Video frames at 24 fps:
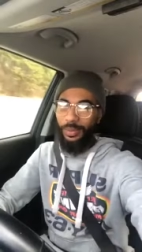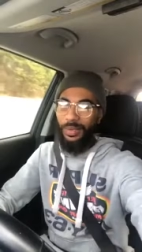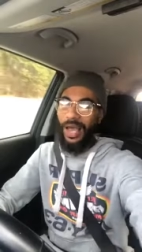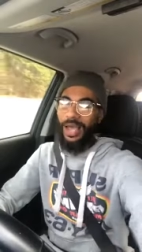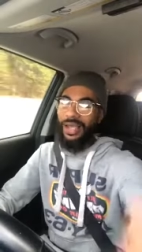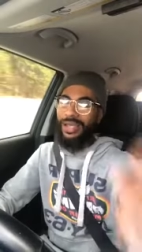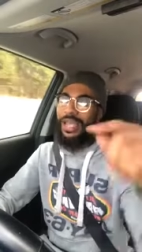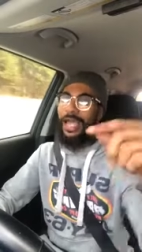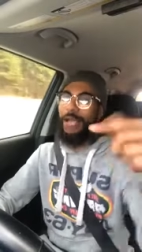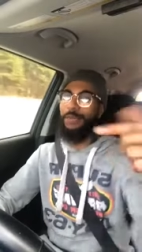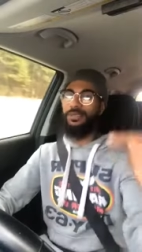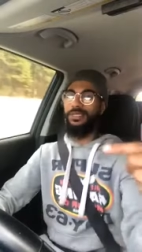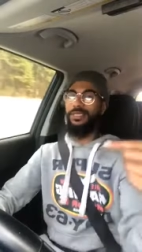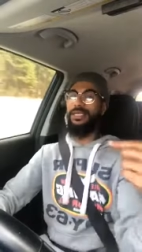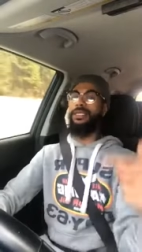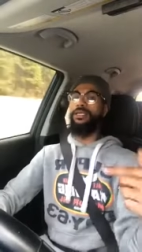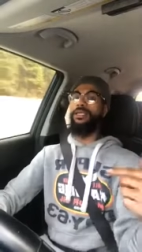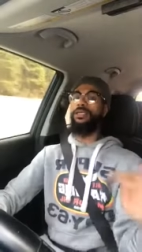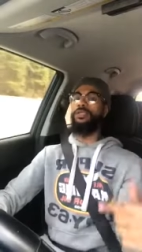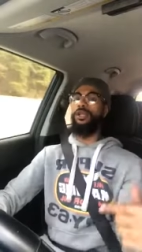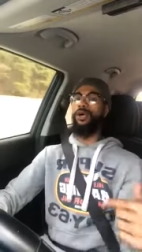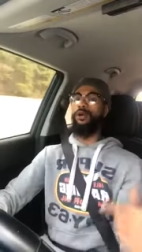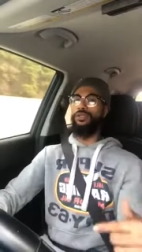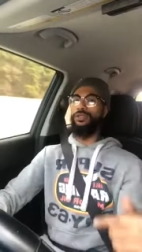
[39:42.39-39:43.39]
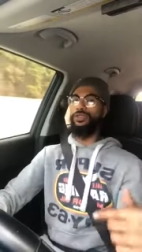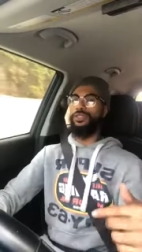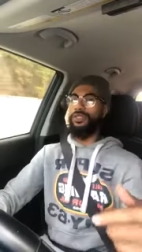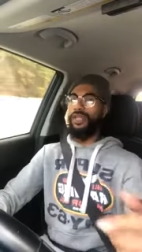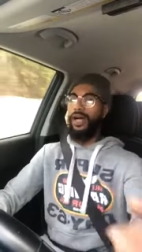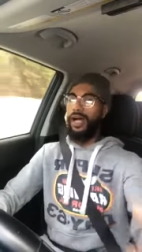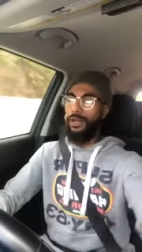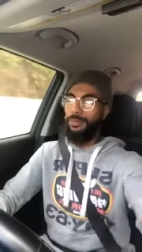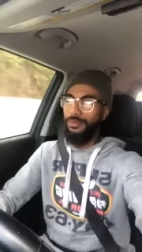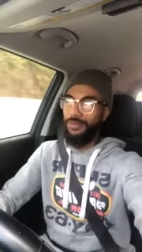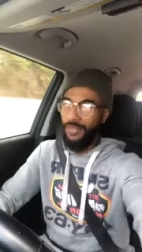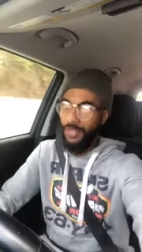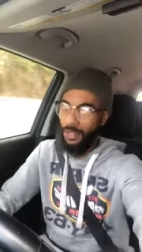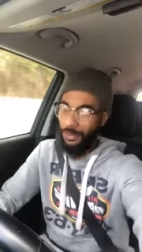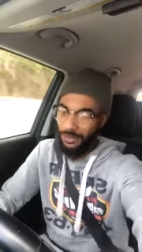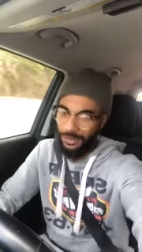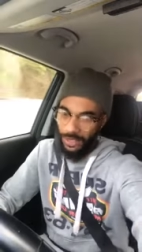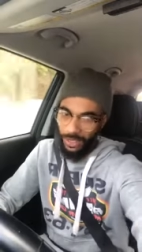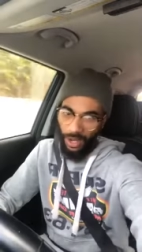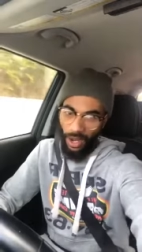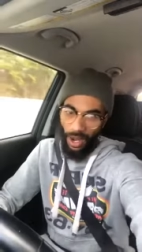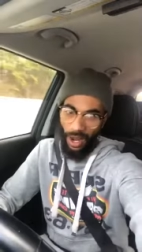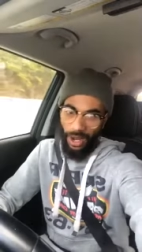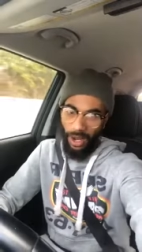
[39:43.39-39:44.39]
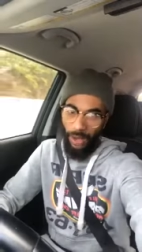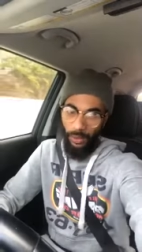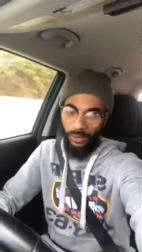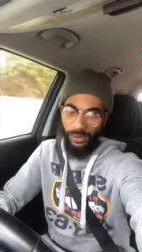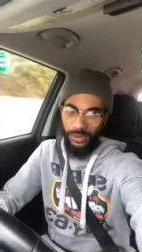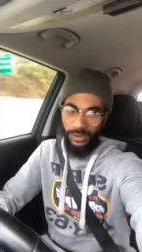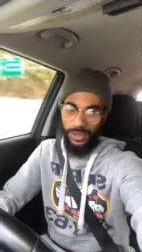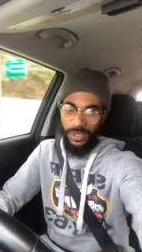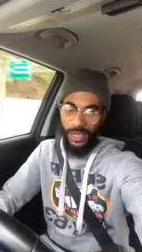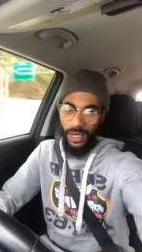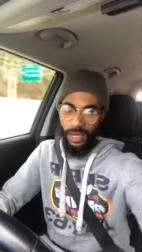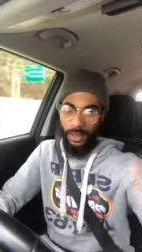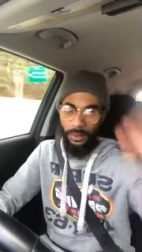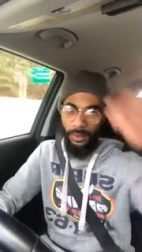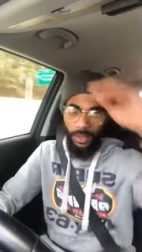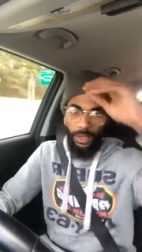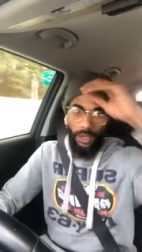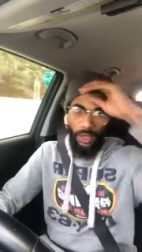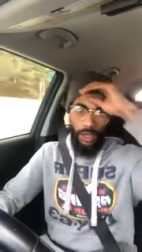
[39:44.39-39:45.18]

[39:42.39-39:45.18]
but I kept seeing the don't stop, so I was like, all right, I won't stop.